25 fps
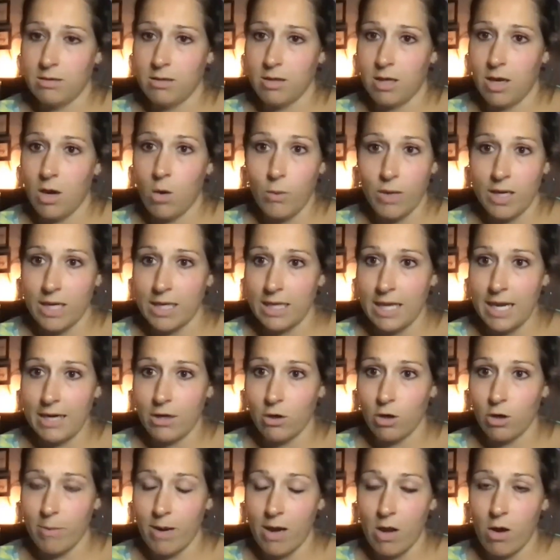a week
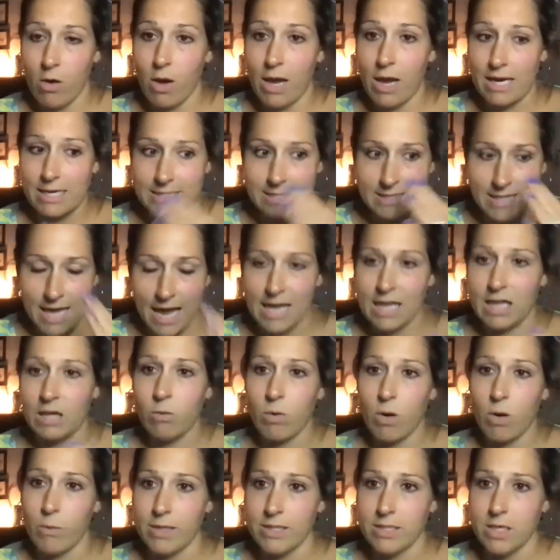later about exactly
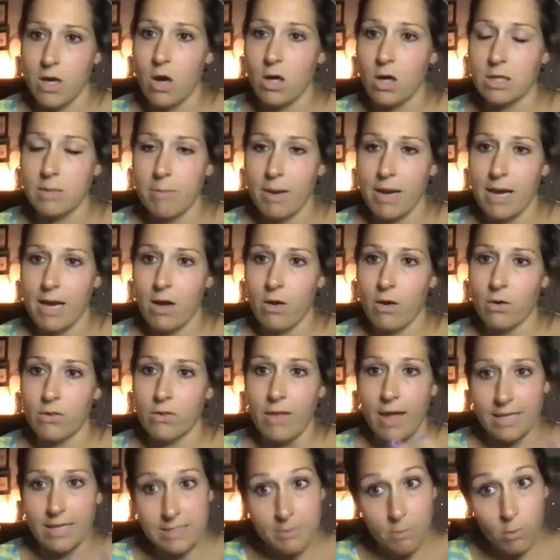what we talked about,
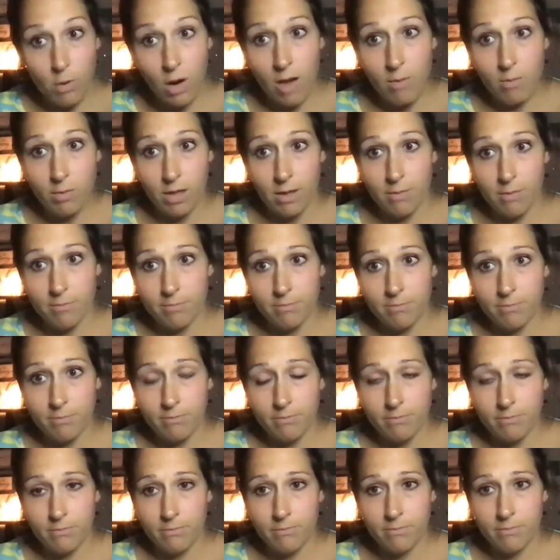that's a problem.
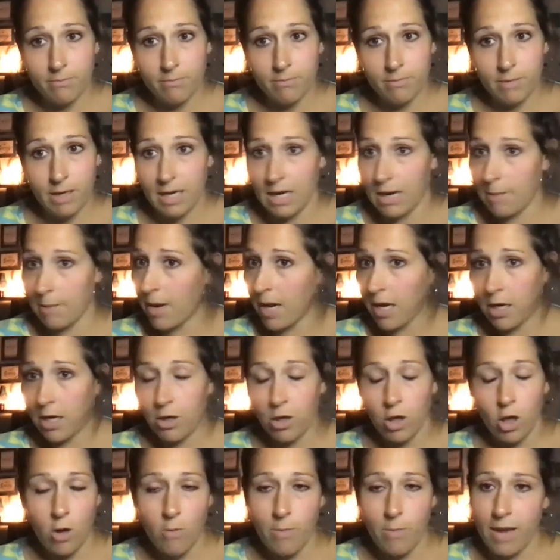And I'm not going to
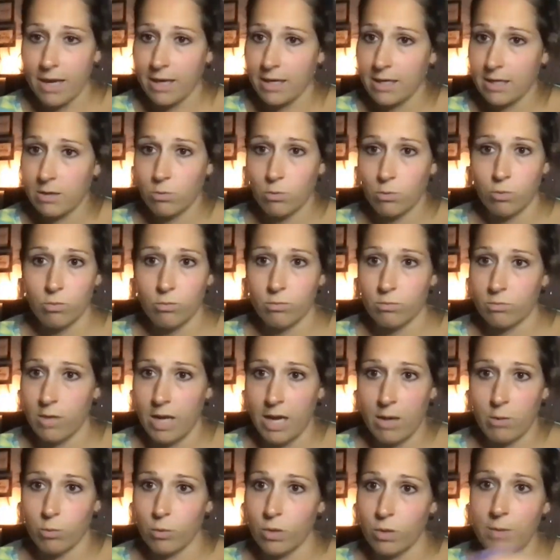go back and
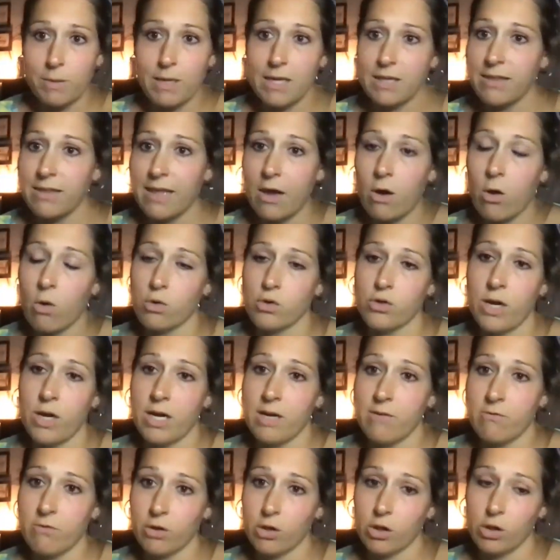repeat that whole
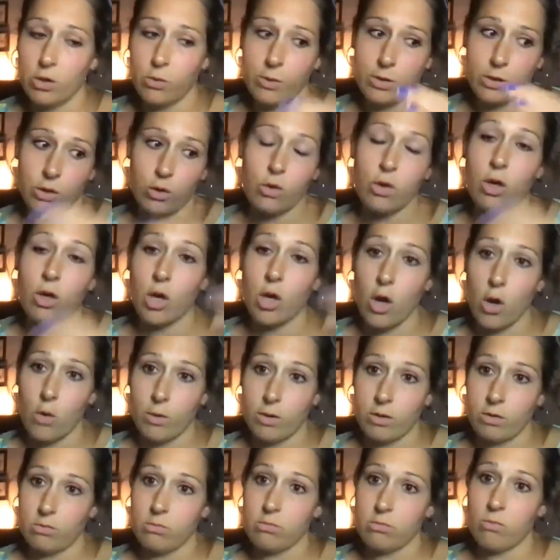training for you when you can go
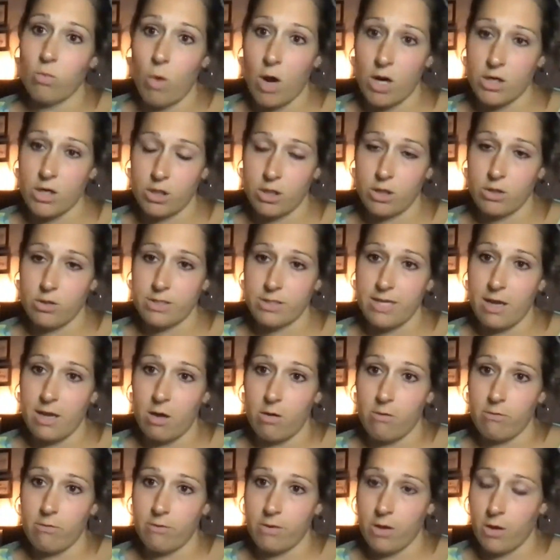and watch it
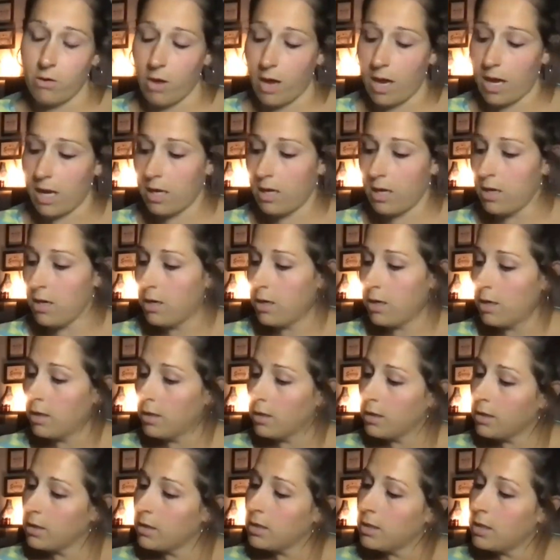yourself. Okay.
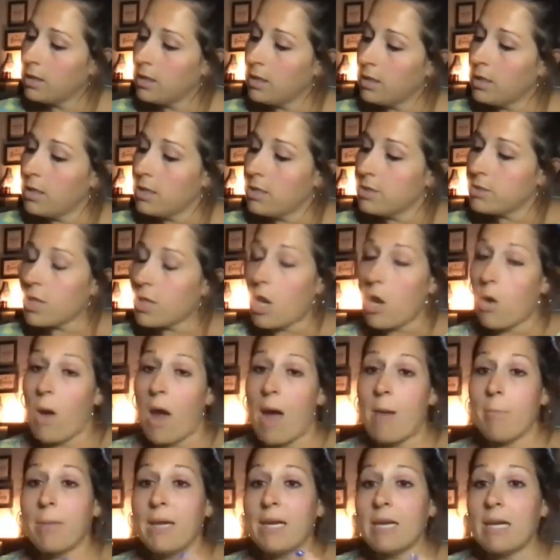So
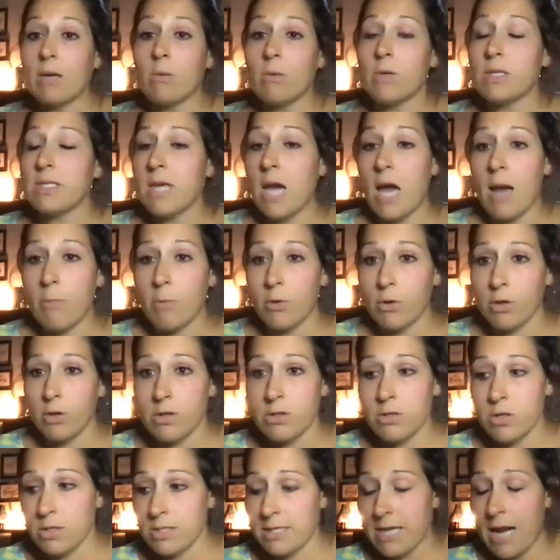I'm meeting with top
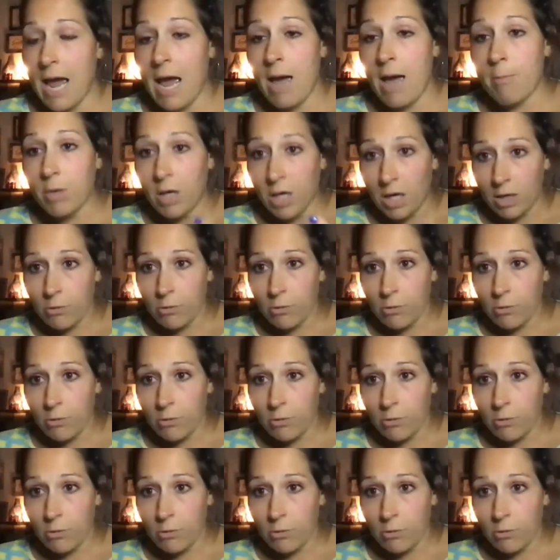producers, and I'm going to